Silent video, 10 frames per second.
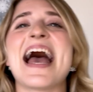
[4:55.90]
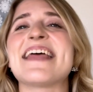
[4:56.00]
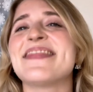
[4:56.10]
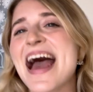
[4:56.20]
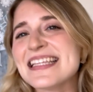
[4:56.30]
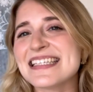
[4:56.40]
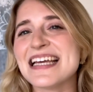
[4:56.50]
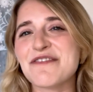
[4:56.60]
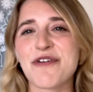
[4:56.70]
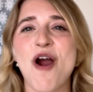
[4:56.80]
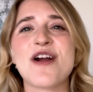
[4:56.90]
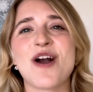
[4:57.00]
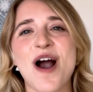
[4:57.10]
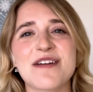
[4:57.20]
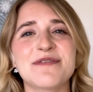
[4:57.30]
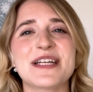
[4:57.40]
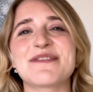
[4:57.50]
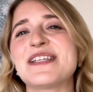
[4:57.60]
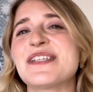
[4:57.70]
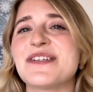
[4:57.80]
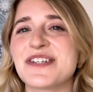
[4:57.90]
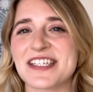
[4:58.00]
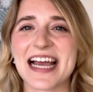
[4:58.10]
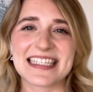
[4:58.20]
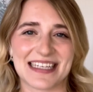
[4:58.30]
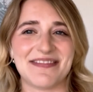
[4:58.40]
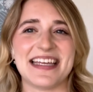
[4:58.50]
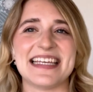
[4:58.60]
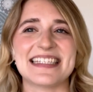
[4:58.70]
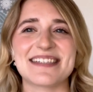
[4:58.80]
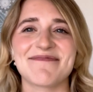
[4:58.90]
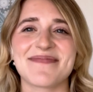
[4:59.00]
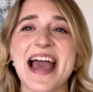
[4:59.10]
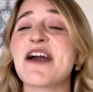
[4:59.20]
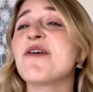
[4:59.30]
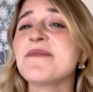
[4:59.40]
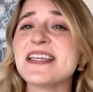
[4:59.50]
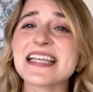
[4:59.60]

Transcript: And that's it for our conflict resolution activities. I hope these